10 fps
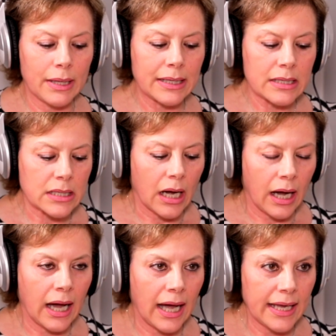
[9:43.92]
because
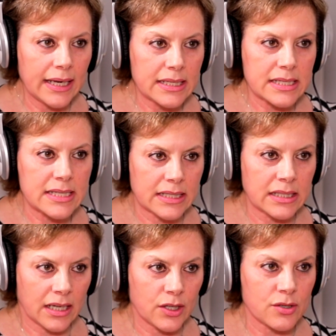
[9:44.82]
I
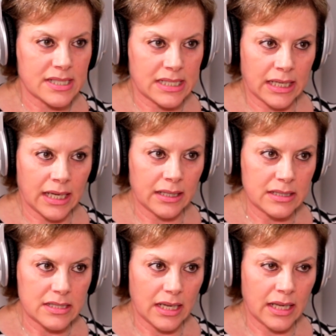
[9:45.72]
didn't
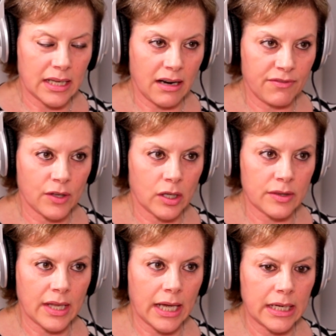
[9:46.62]
understand. And I
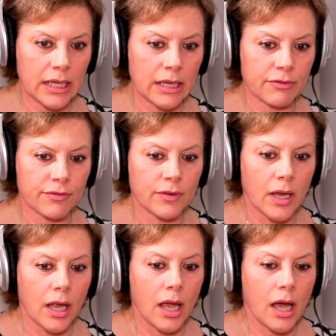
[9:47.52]
felt that if
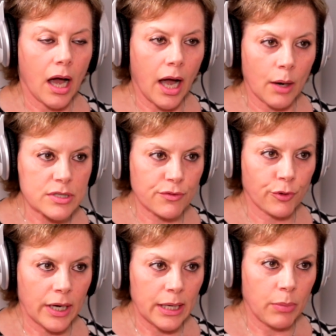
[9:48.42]
I was
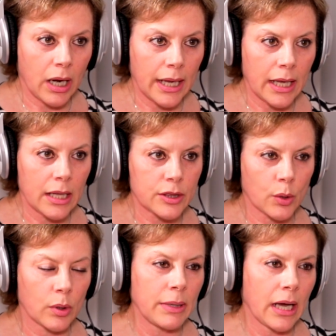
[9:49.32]
afraid by it,
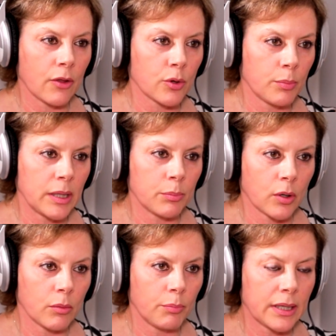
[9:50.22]
there would be other
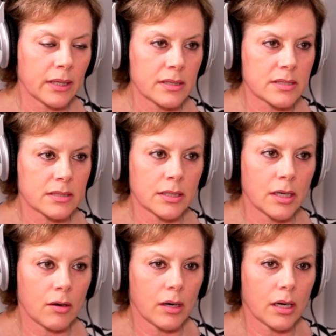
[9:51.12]
people because,
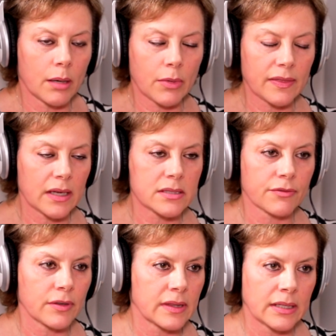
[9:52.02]
I'm not that
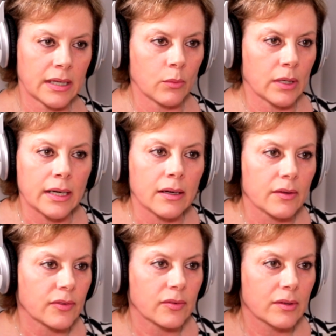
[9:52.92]
different than anyone
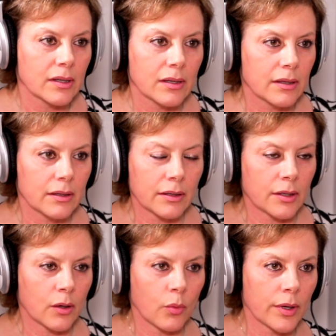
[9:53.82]
else.
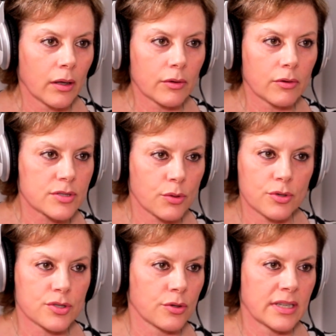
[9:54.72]
We all go
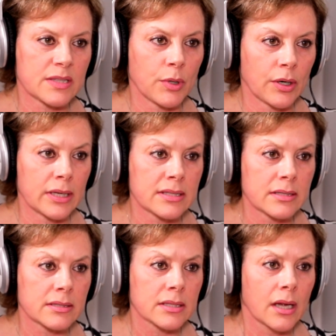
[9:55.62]
through certain
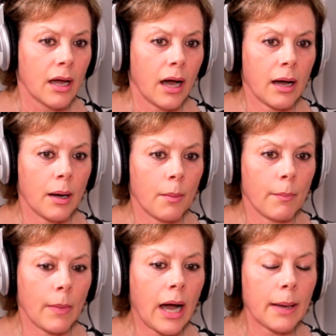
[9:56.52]
experiences.
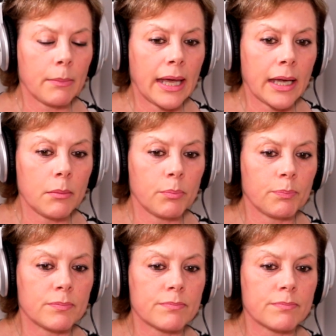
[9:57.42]
I may